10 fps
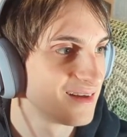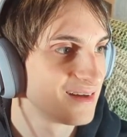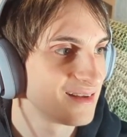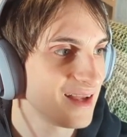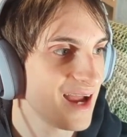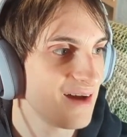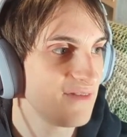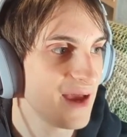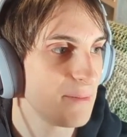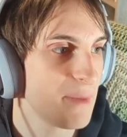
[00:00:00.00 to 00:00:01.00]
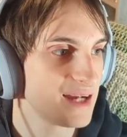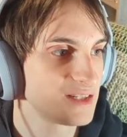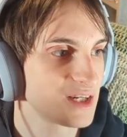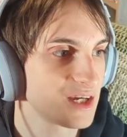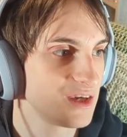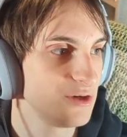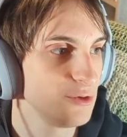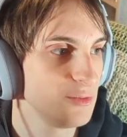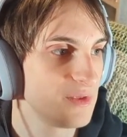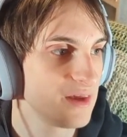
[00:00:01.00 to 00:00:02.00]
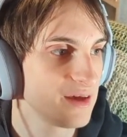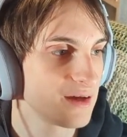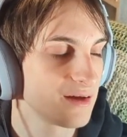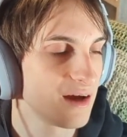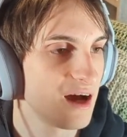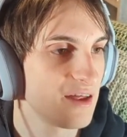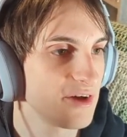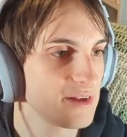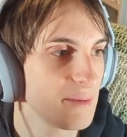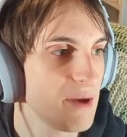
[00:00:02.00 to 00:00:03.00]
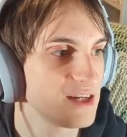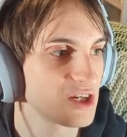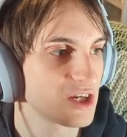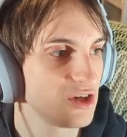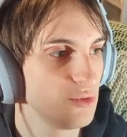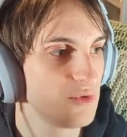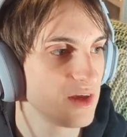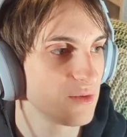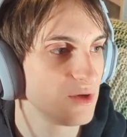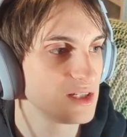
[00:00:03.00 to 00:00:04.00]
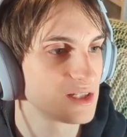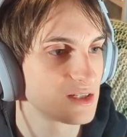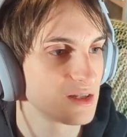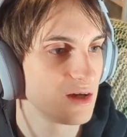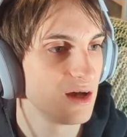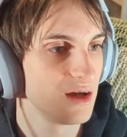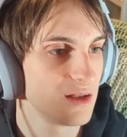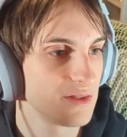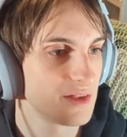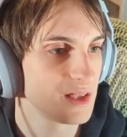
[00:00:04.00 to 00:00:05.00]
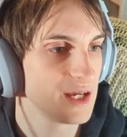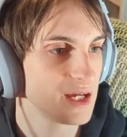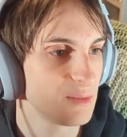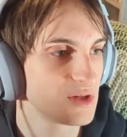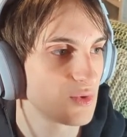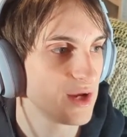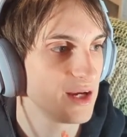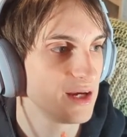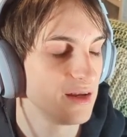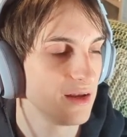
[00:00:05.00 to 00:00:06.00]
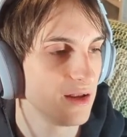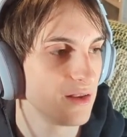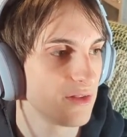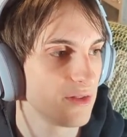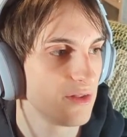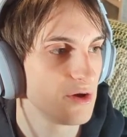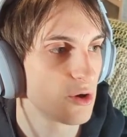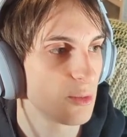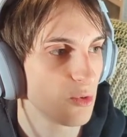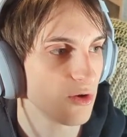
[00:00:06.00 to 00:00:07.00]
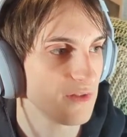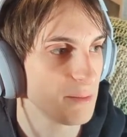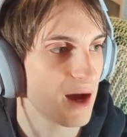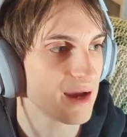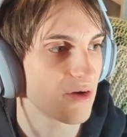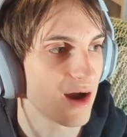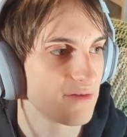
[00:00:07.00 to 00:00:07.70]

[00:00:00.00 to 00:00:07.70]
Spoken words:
They have that magic cube thing. I thought the magic cube thing was the link between the normal world and Minecraft.